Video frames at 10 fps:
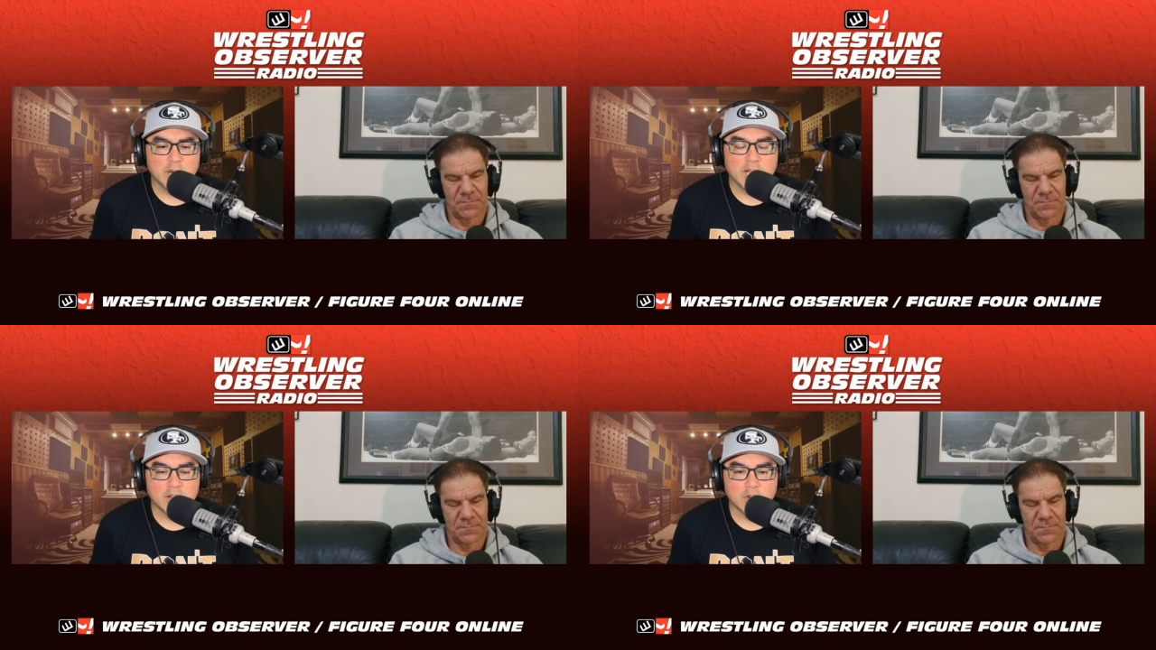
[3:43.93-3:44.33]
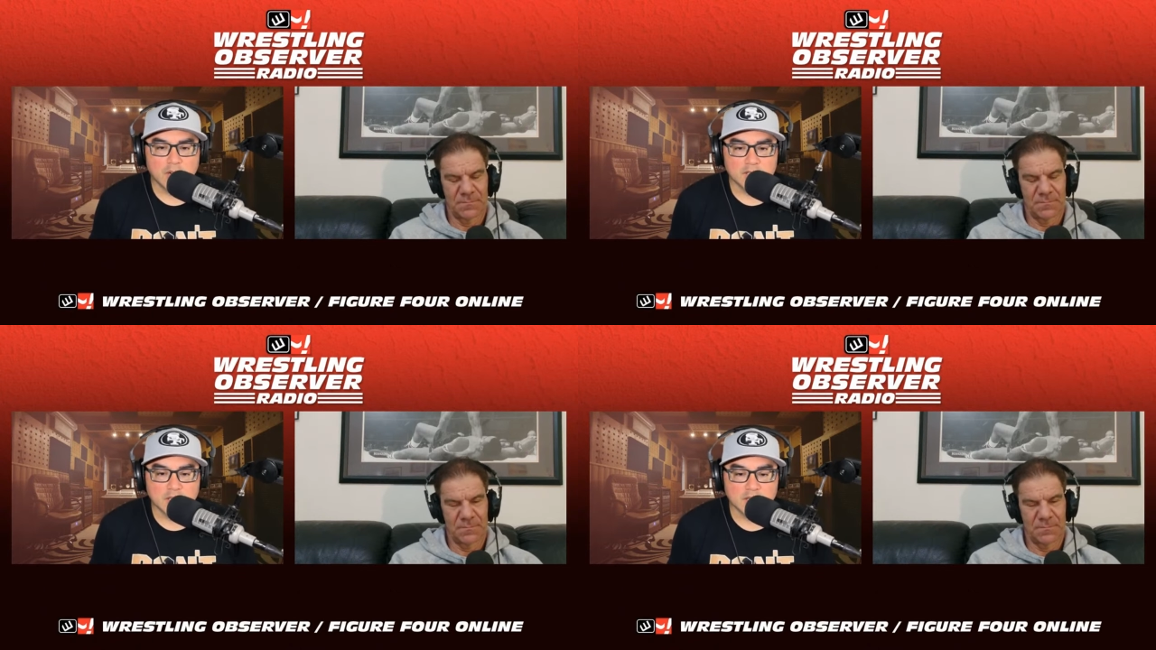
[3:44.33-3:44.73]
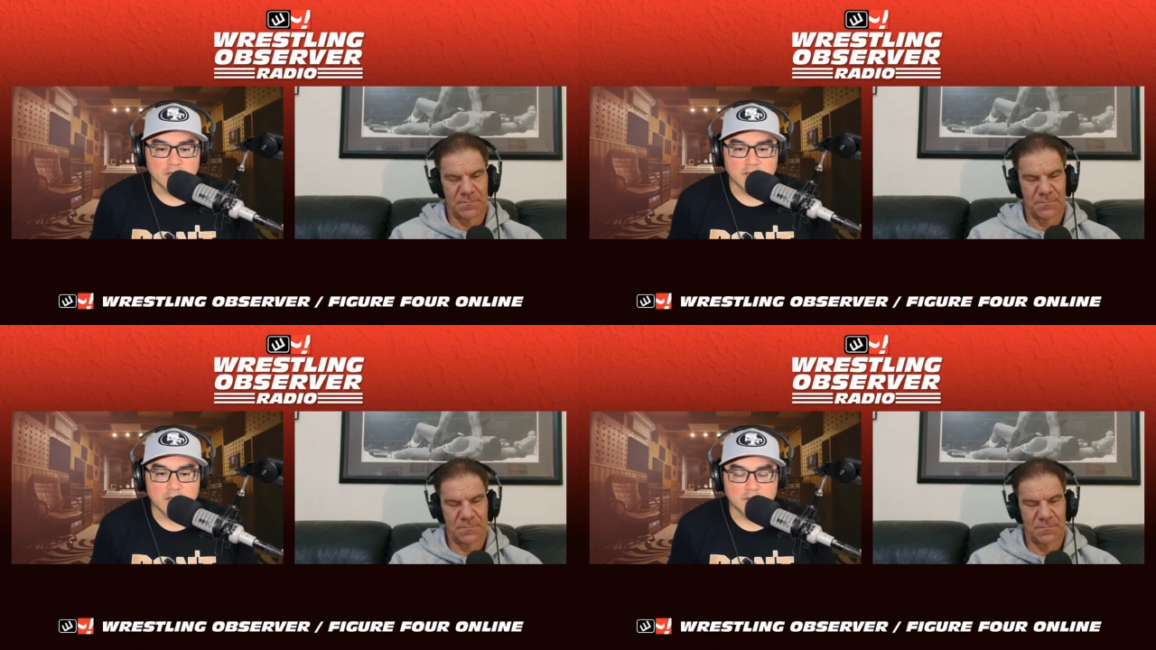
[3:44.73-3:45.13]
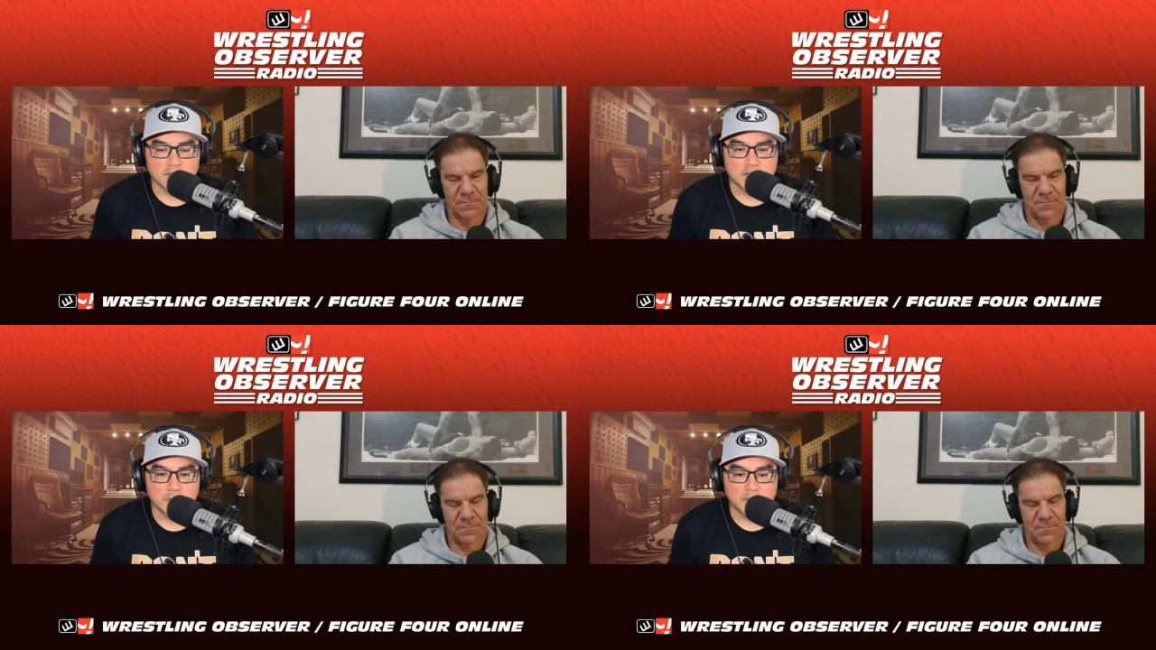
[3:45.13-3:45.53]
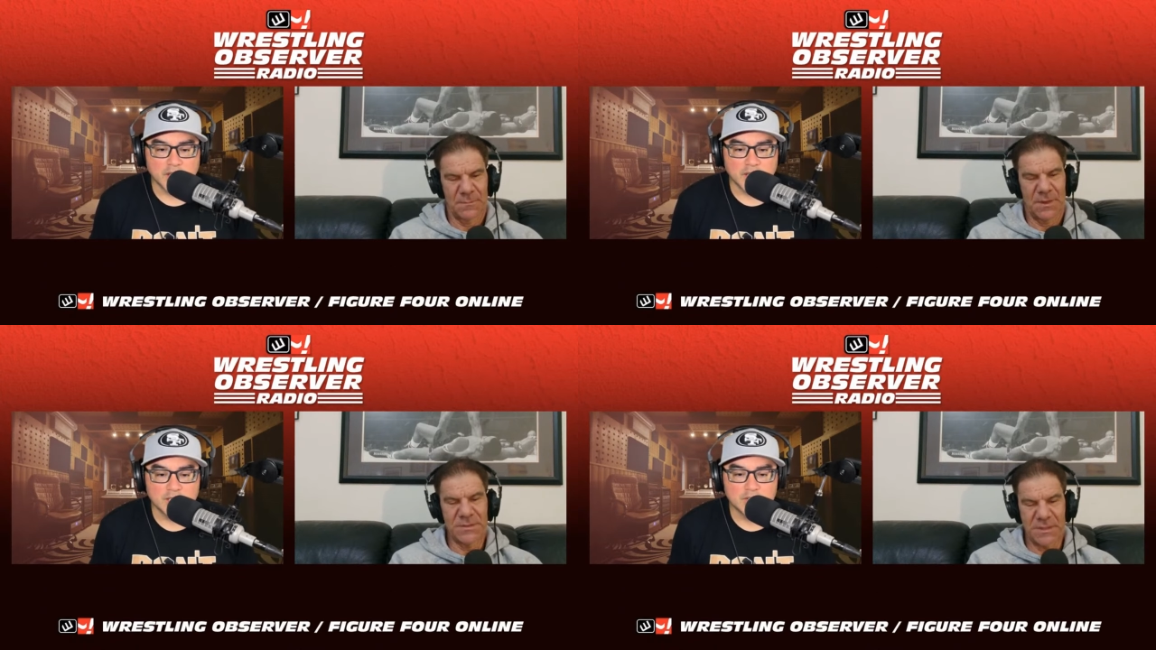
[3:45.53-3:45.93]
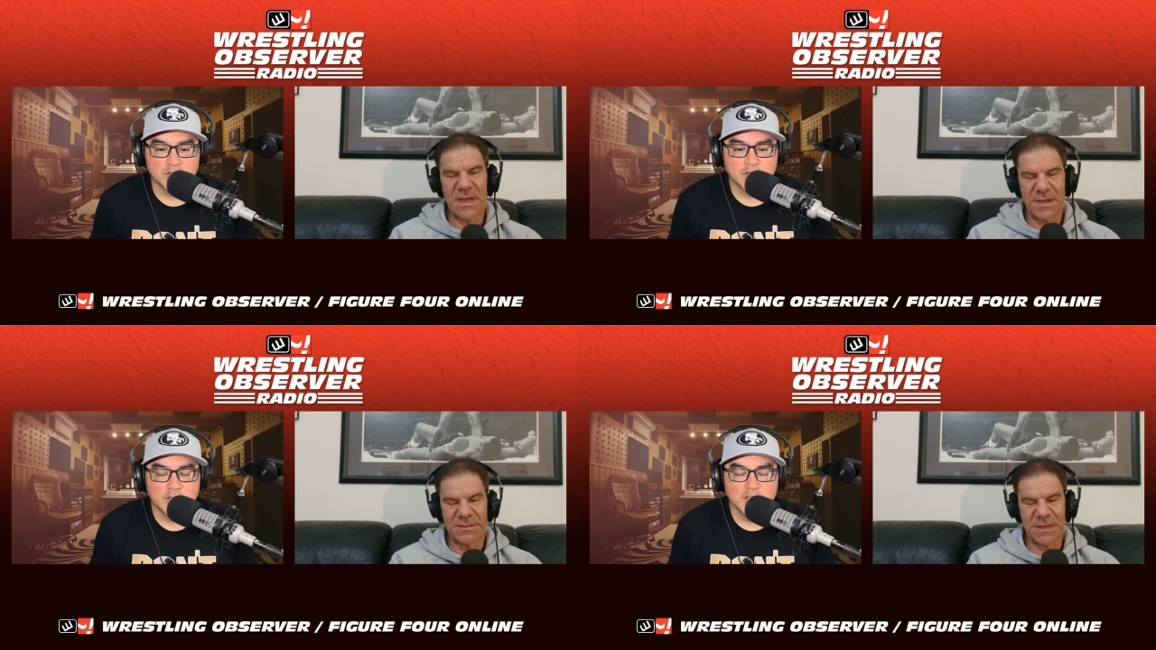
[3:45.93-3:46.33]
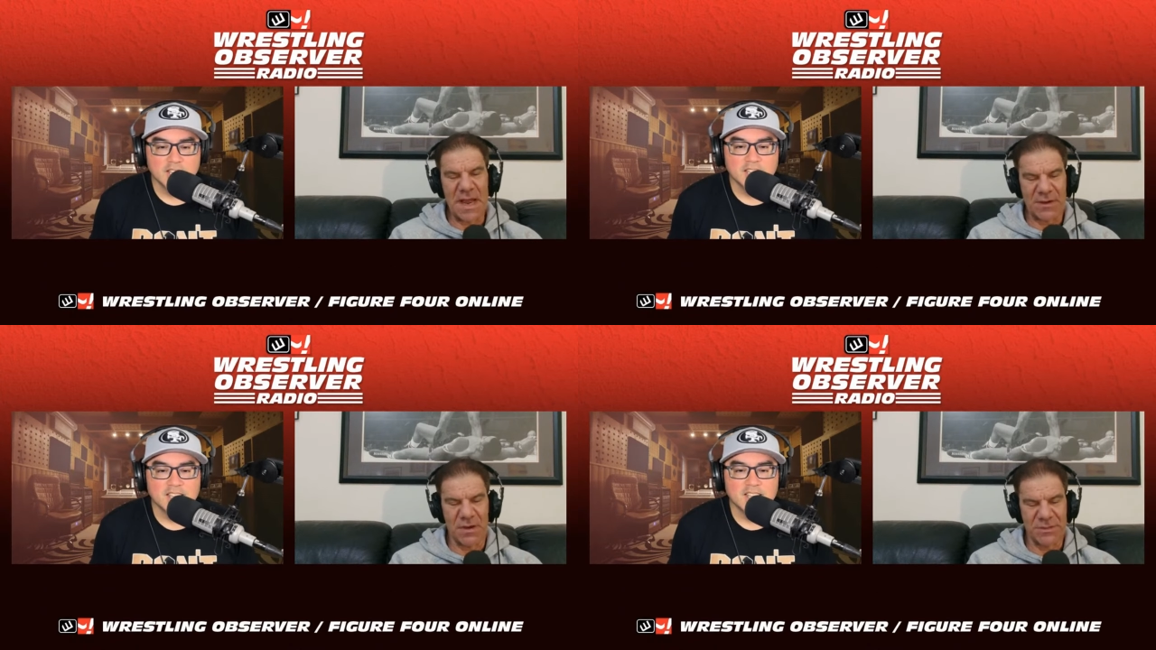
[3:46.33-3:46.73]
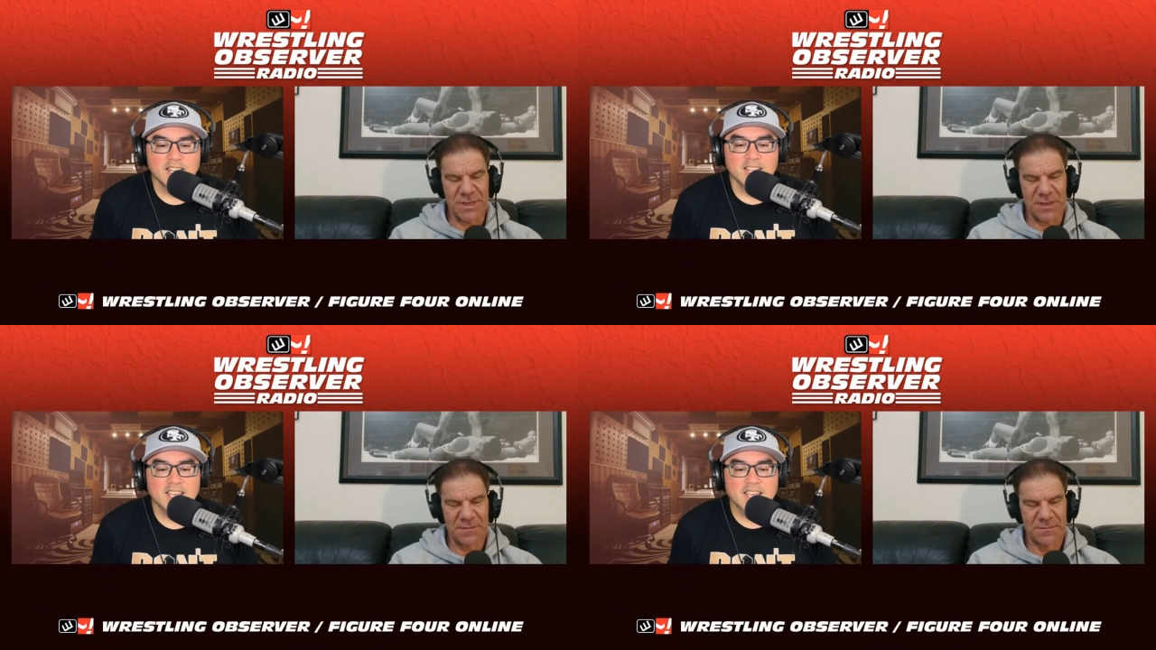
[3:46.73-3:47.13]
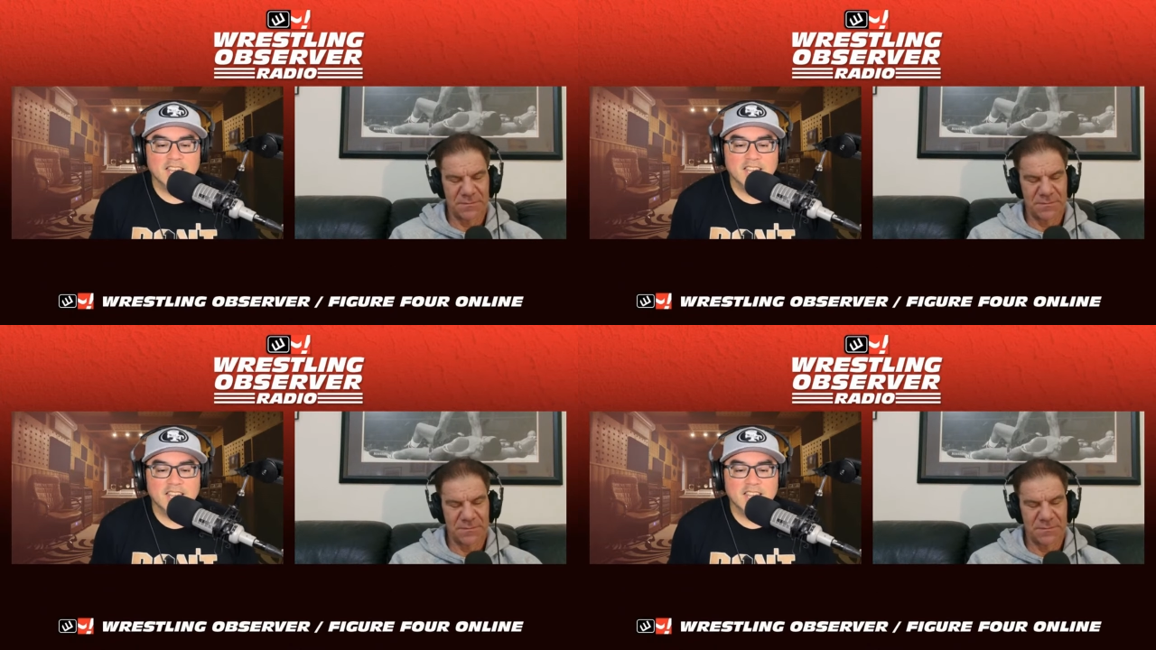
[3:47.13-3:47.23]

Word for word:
Speaker 1: A high cross, I think, off the top of the cage. He did, yeah, he did a high cross, yeah.